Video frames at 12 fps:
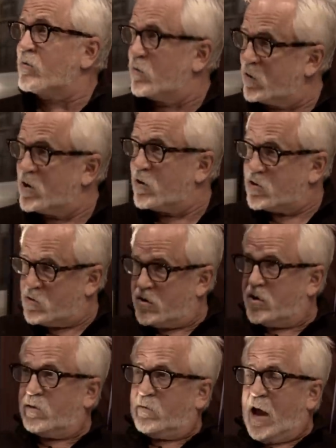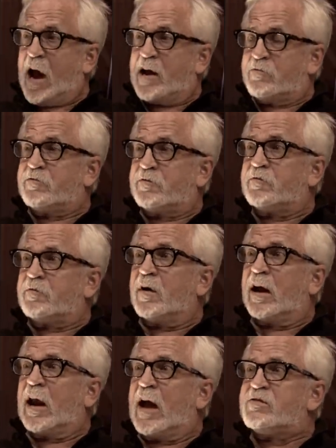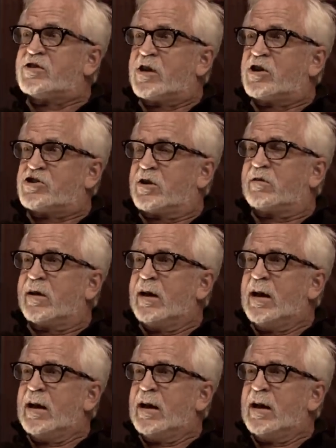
when you were doing a live a live session. Yeah.